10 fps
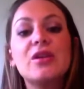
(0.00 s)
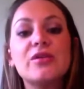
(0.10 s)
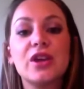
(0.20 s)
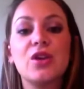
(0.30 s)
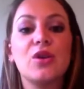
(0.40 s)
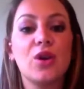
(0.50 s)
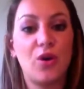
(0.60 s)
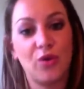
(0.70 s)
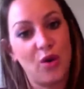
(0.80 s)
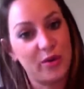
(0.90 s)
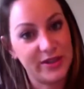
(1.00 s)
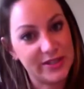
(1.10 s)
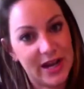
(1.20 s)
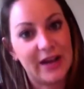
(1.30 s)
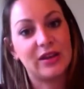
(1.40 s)
I really don't think you can go wrong
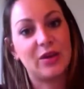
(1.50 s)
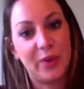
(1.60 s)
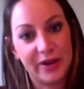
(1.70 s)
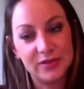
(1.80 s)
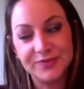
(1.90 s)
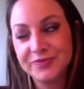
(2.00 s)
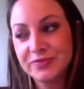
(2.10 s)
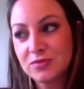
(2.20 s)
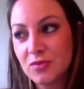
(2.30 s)
with a styling oil.